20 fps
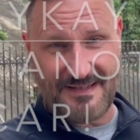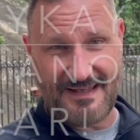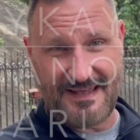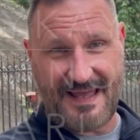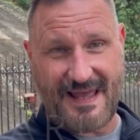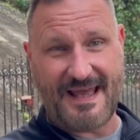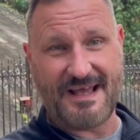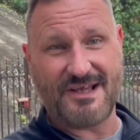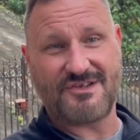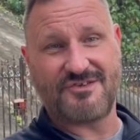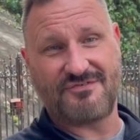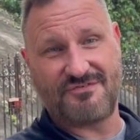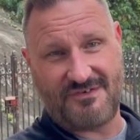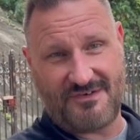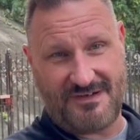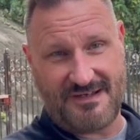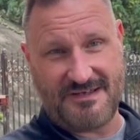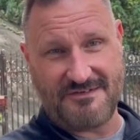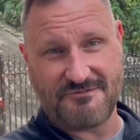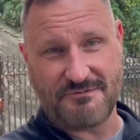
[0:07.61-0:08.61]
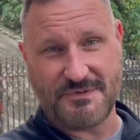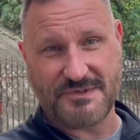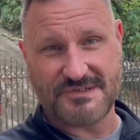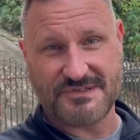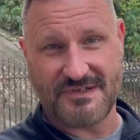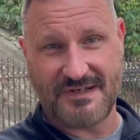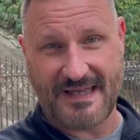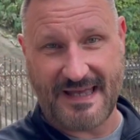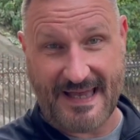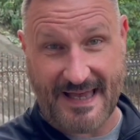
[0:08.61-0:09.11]
X5, which
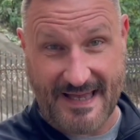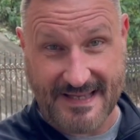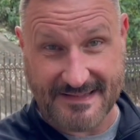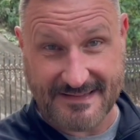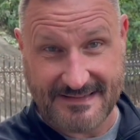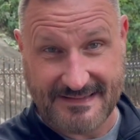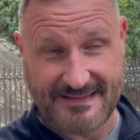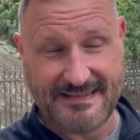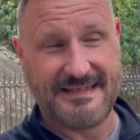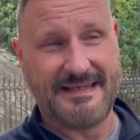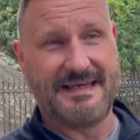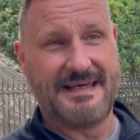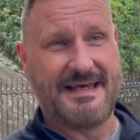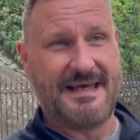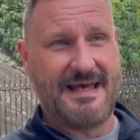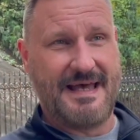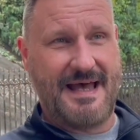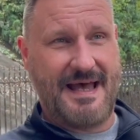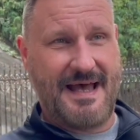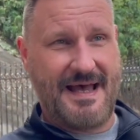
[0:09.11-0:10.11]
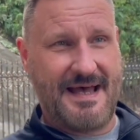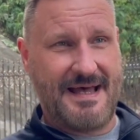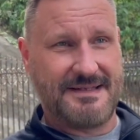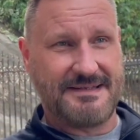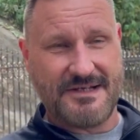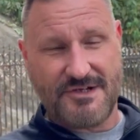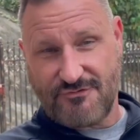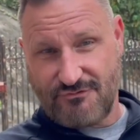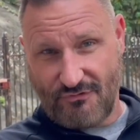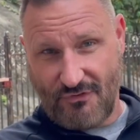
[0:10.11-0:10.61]
I
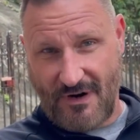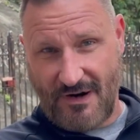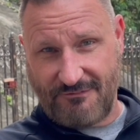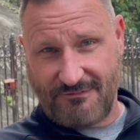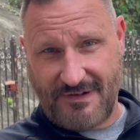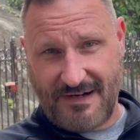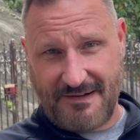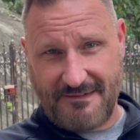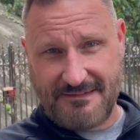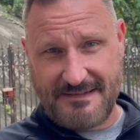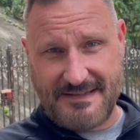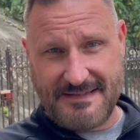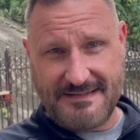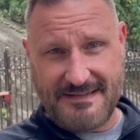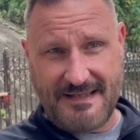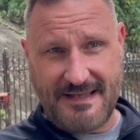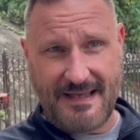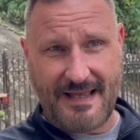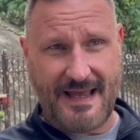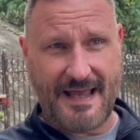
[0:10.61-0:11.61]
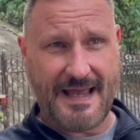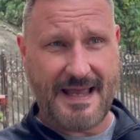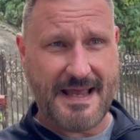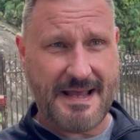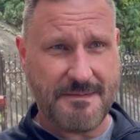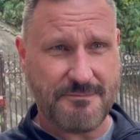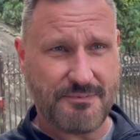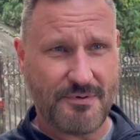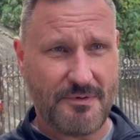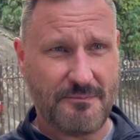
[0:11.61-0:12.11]
did a drive around in
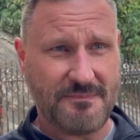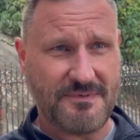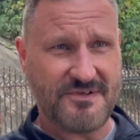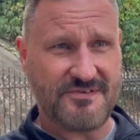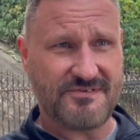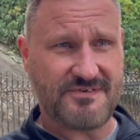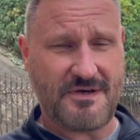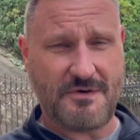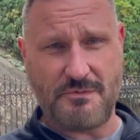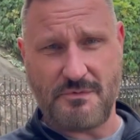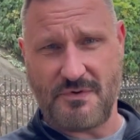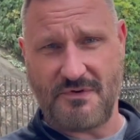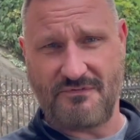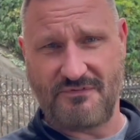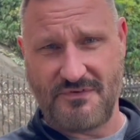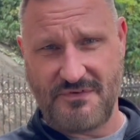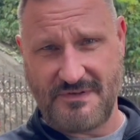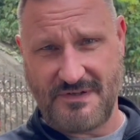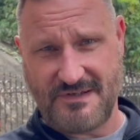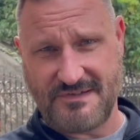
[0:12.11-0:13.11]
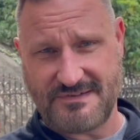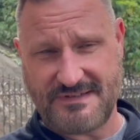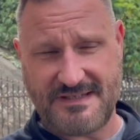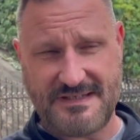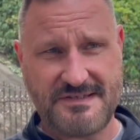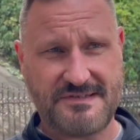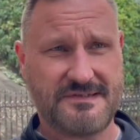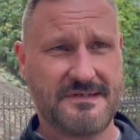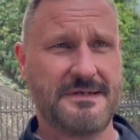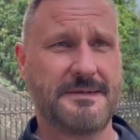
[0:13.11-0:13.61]
and promptly sold a few days
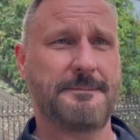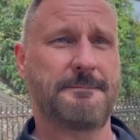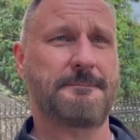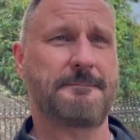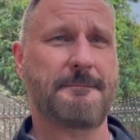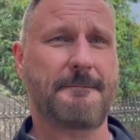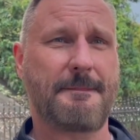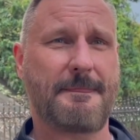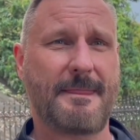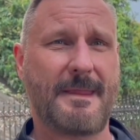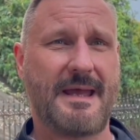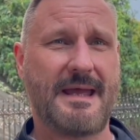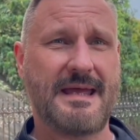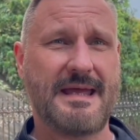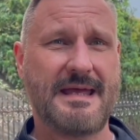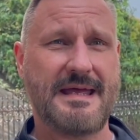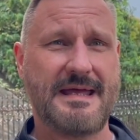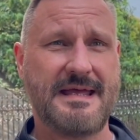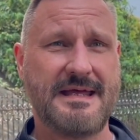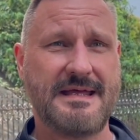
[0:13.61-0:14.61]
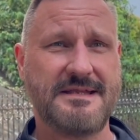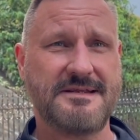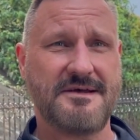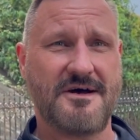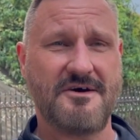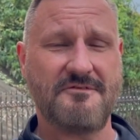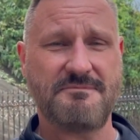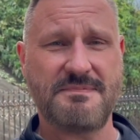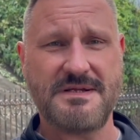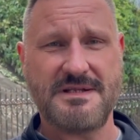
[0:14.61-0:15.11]
later. And
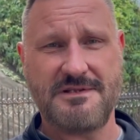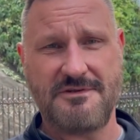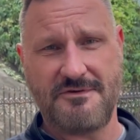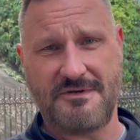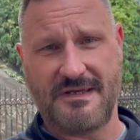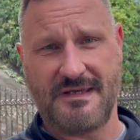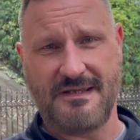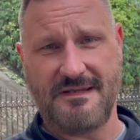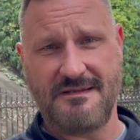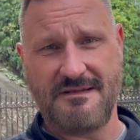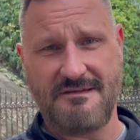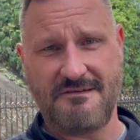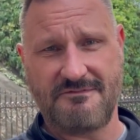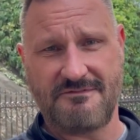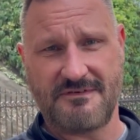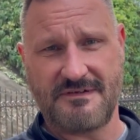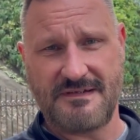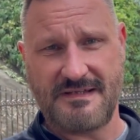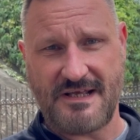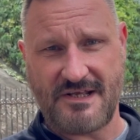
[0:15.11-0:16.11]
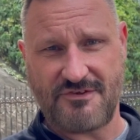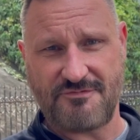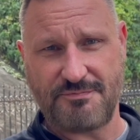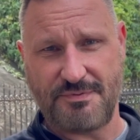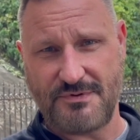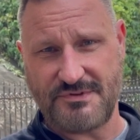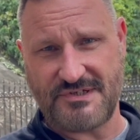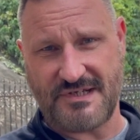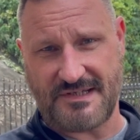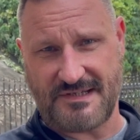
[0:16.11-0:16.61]
I've been looking for the next
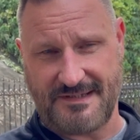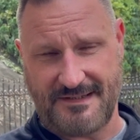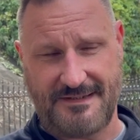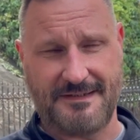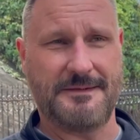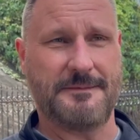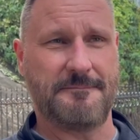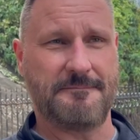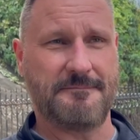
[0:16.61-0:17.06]
project car.